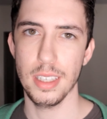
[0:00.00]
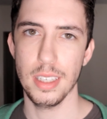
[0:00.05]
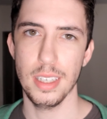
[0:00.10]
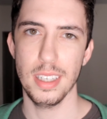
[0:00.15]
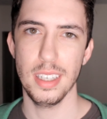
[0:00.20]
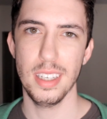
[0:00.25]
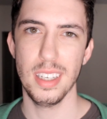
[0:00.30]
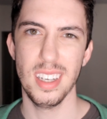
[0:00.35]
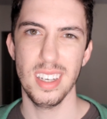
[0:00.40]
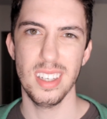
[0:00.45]
I
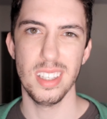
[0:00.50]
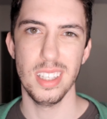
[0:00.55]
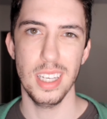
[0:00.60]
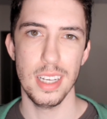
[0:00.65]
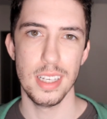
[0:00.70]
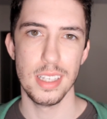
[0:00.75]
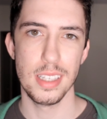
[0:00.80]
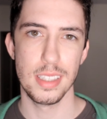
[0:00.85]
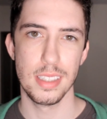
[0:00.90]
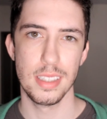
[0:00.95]
can care
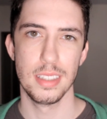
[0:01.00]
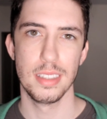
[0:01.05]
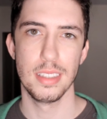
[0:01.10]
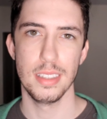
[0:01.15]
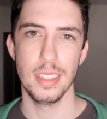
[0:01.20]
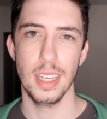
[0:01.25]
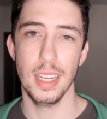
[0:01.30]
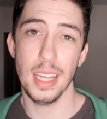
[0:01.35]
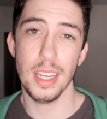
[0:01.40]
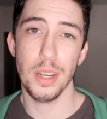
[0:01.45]
less.
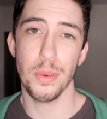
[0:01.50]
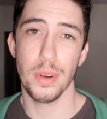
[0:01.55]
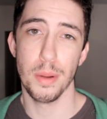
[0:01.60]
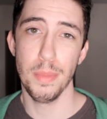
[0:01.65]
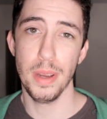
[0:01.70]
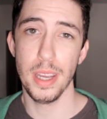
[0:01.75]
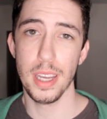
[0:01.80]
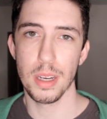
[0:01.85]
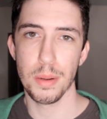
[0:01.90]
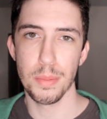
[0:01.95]
I like what I
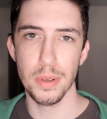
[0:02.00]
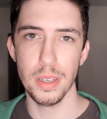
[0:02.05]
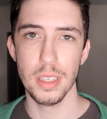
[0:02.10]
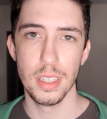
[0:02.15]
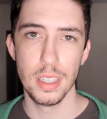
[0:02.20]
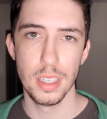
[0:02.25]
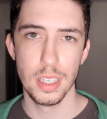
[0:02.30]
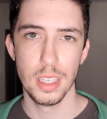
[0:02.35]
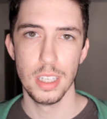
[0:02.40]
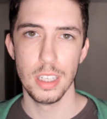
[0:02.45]
make, but
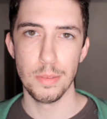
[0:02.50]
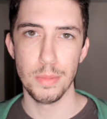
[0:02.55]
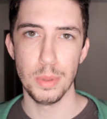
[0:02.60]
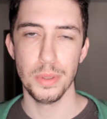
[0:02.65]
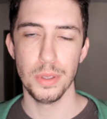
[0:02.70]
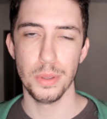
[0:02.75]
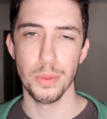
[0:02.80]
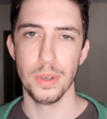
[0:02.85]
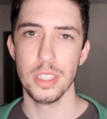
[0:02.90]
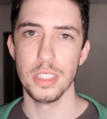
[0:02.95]
if
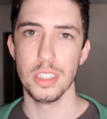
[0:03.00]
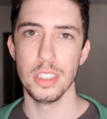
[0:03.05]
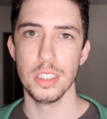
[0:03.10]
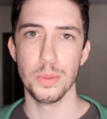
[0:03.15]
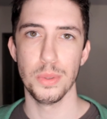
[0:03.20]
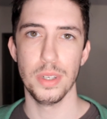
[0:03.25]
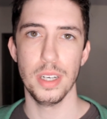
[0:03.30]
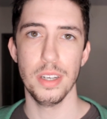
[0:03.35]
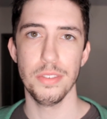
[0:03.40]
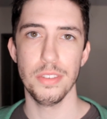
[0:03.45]
people don't watch it, it's
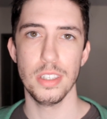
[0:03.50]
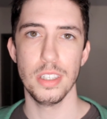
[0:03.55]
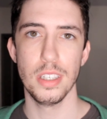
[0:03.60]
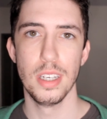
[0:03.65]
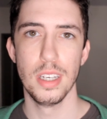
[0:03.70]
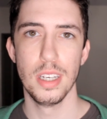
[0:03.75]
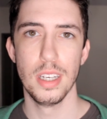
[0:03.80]
whatever.